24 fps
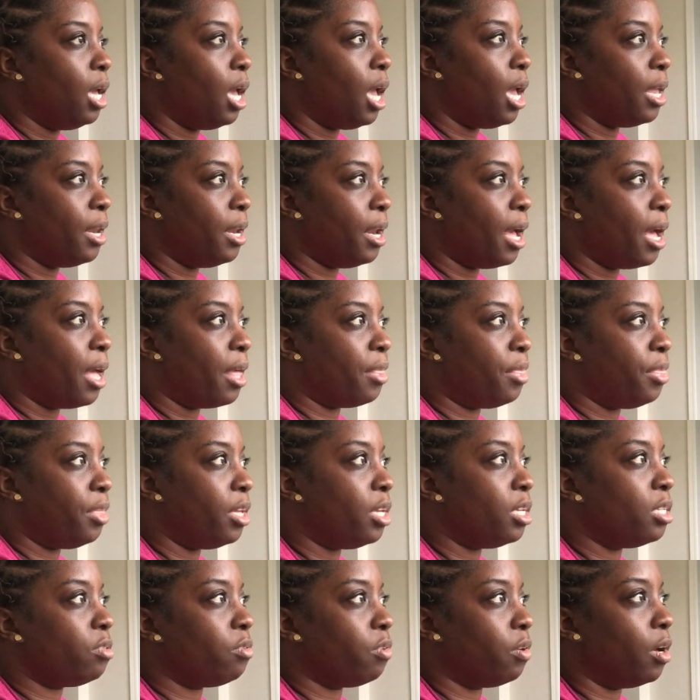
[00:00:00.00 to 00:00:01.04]
and not
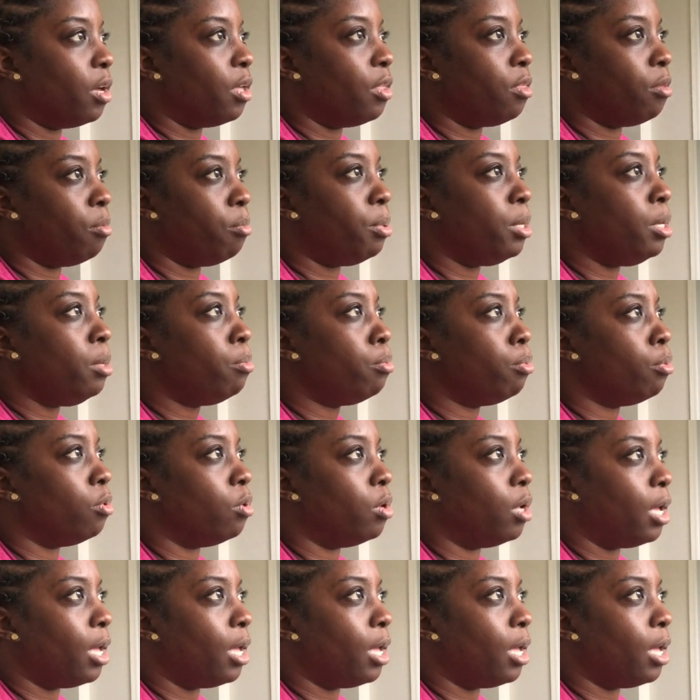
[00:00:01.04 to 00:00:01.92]
things for other people.